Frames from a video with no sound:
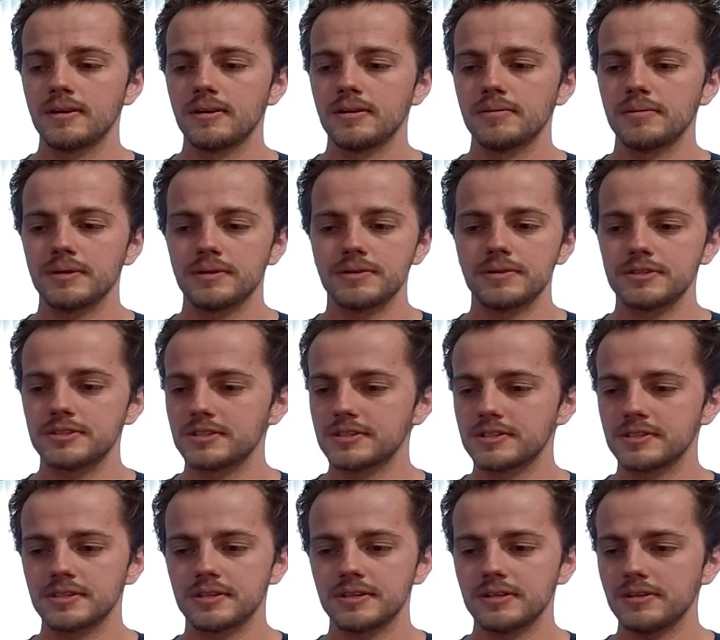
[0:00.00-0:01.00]
But it was
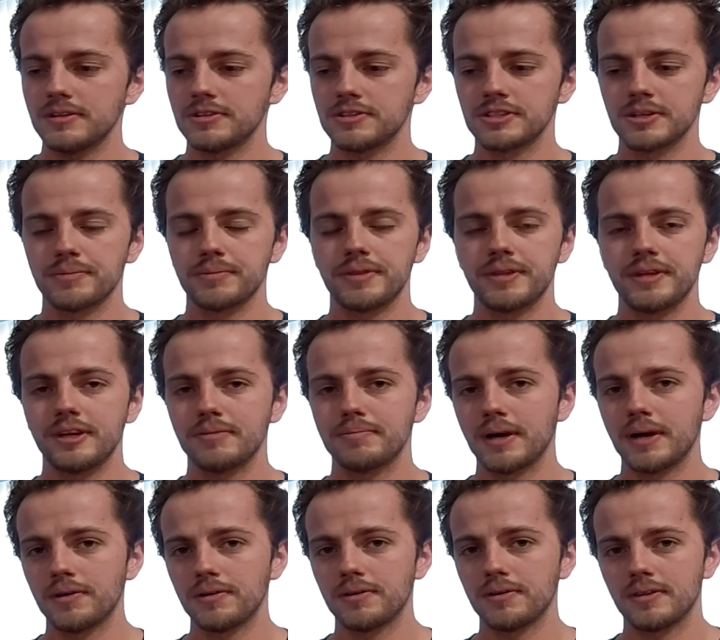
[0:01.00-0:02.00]
just, there's something
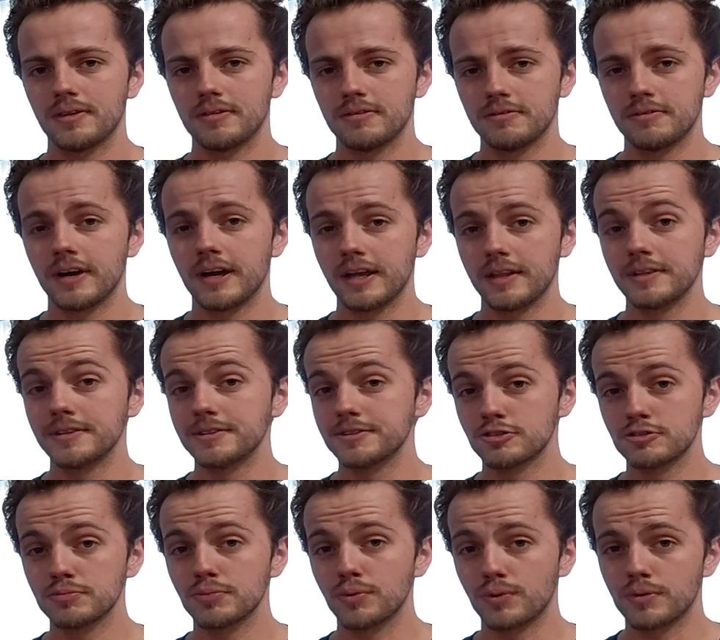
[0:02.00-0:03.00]
about the violent
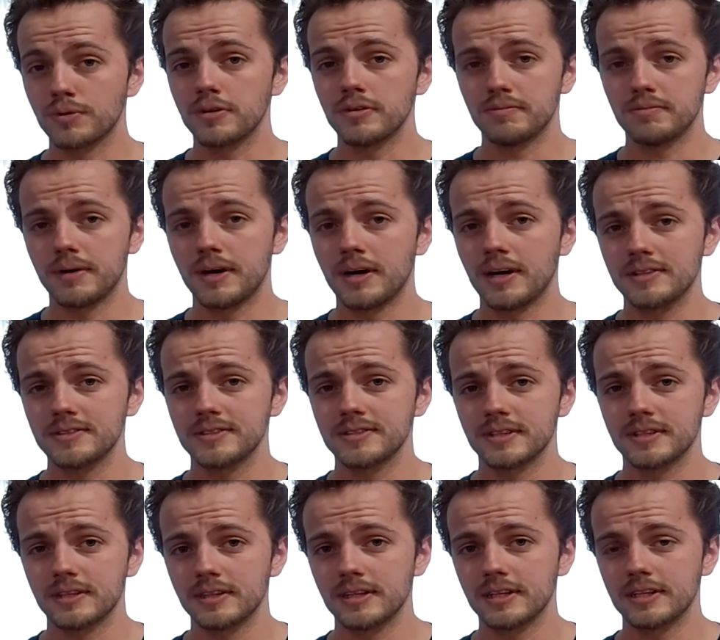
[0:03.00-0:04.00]
sport of boxing
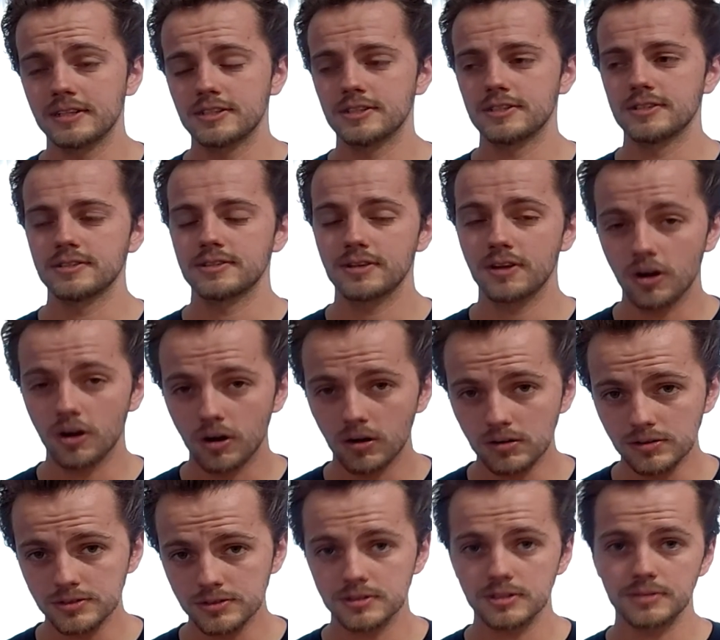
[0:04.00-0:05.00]
that just
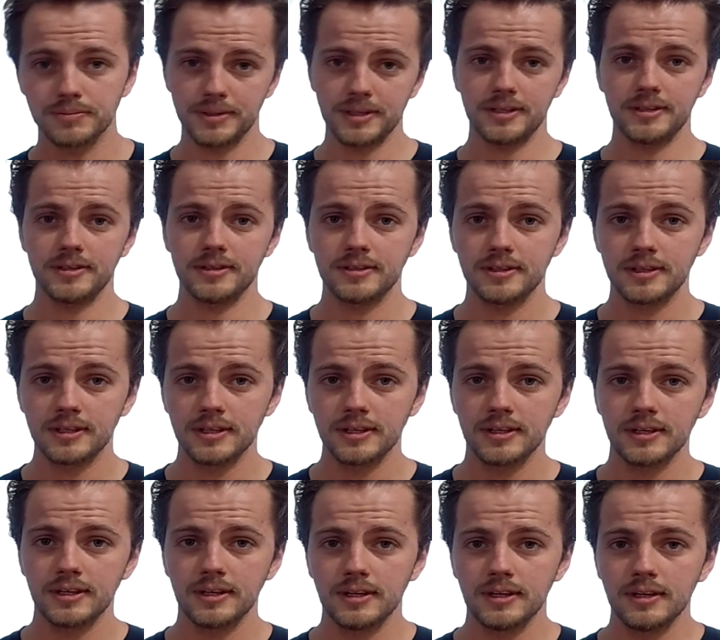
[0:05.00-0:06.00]
calls to me.
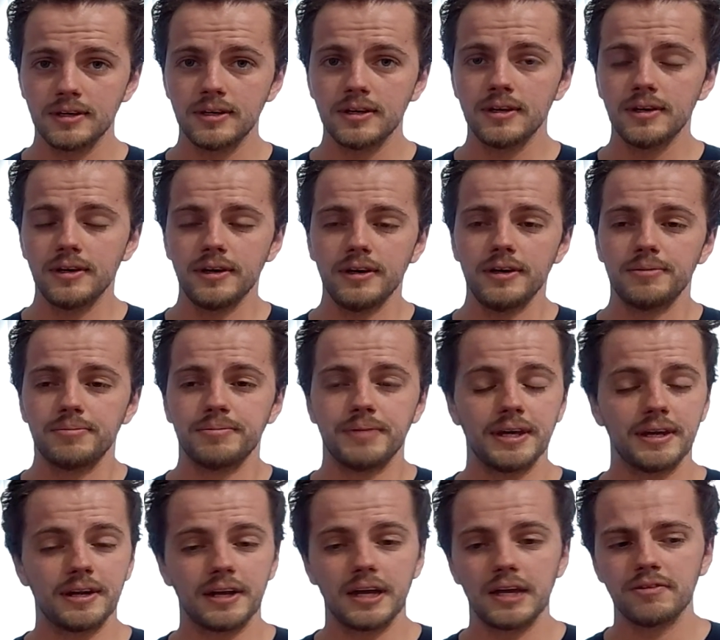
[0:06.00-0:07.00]
Man,
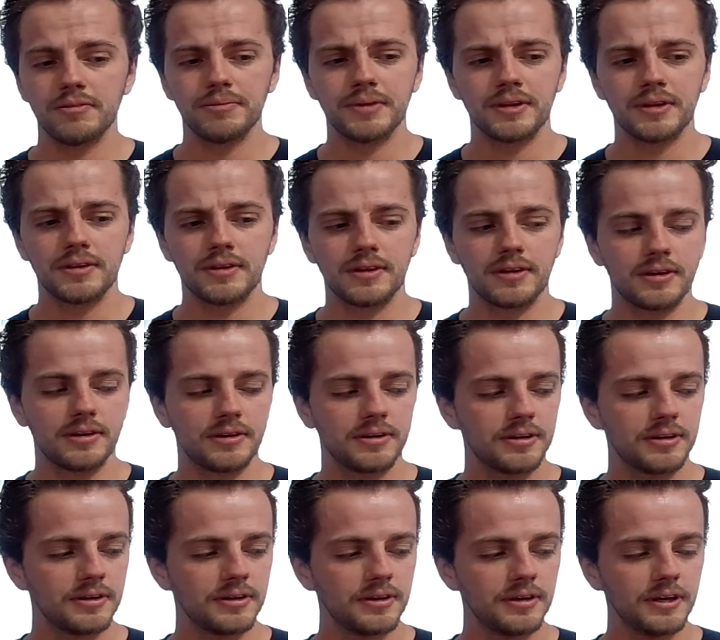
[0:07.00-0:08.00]
I haven't been in
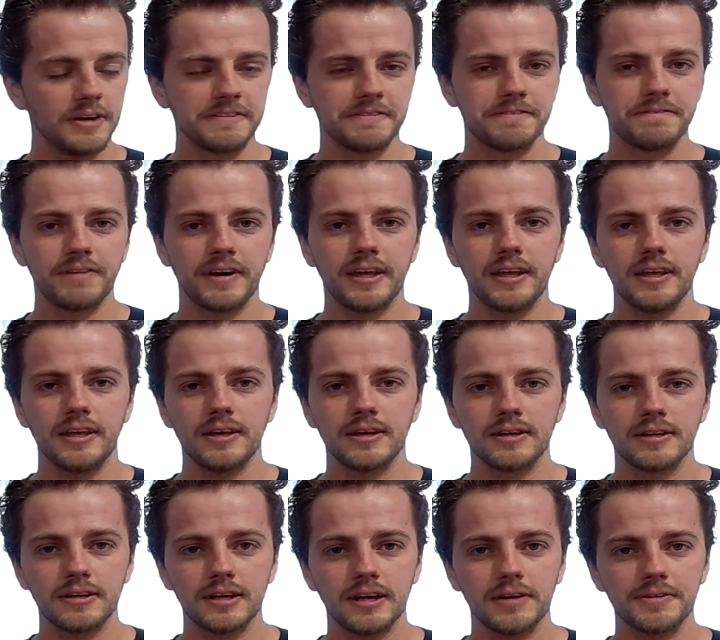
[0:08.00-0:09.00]
a fight
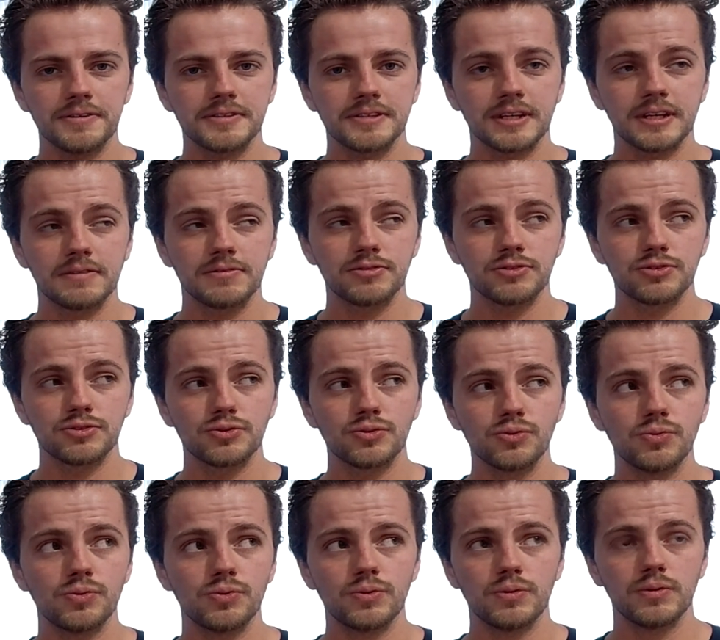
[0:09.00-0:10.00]
outside of
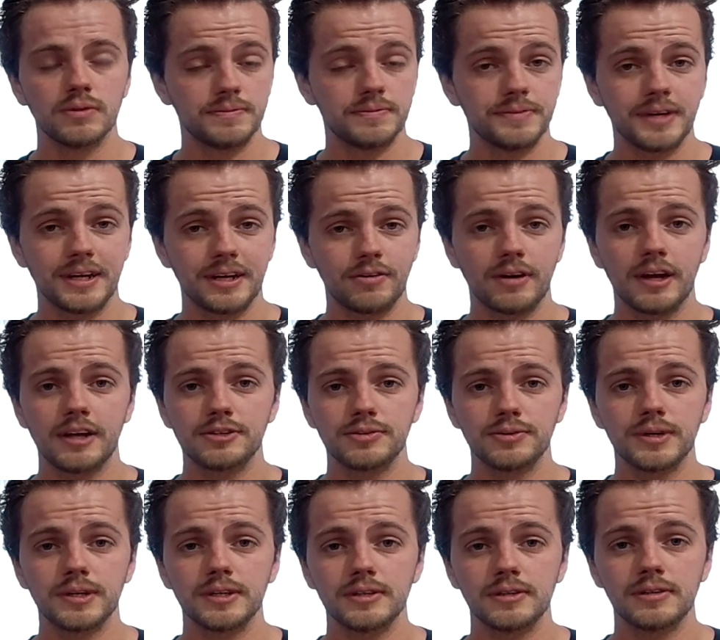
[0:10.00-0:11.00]
school. I
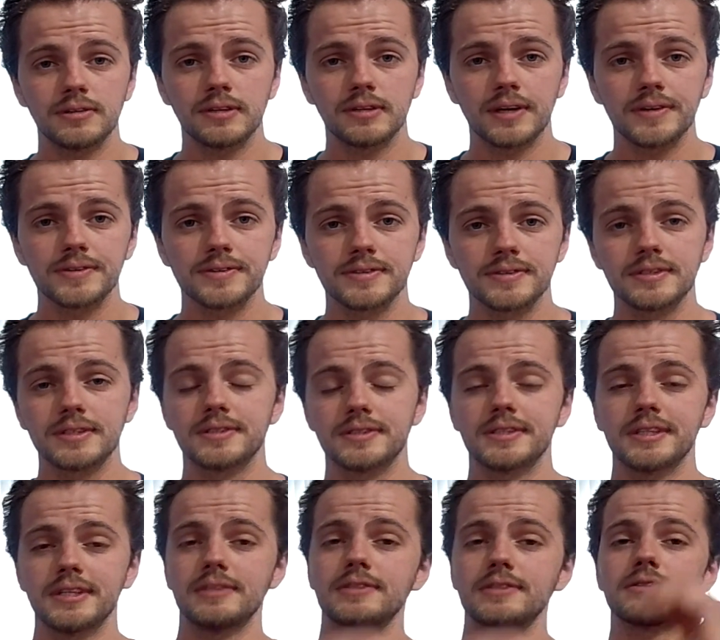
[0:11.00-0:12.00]
graduated in
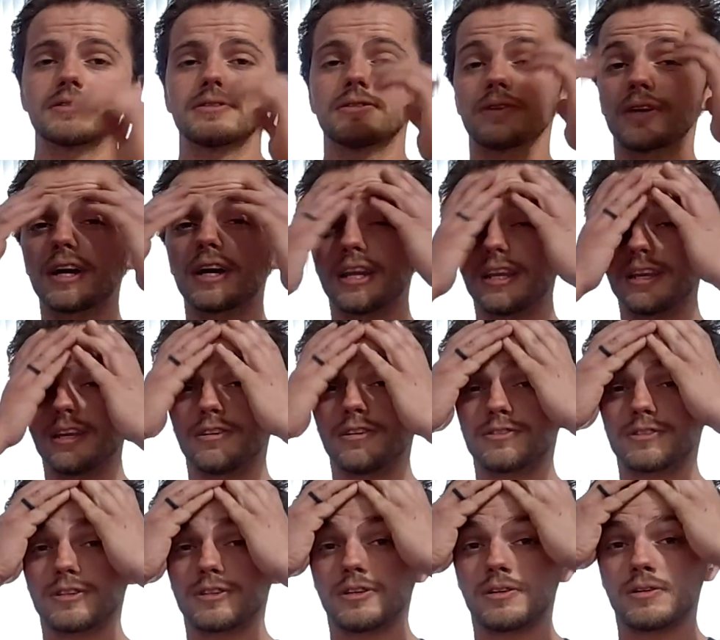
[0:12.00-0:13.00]
2016, so 9 years
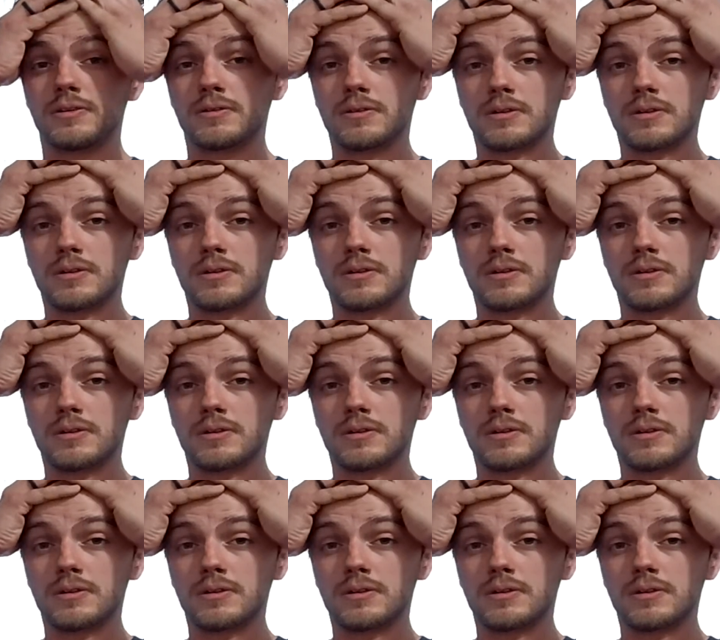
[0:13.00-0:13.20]
ago.